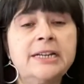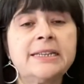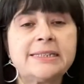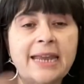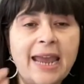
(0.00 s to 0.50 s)

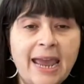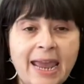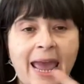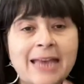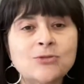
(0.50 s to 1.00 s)
To say,
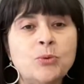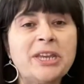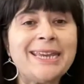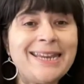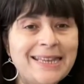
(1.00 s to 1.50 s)
hey, as
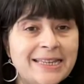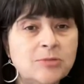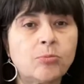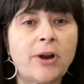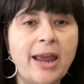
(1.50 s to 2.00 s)
we eat
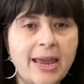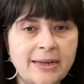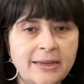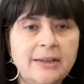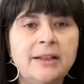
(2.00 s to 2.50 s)
this bread,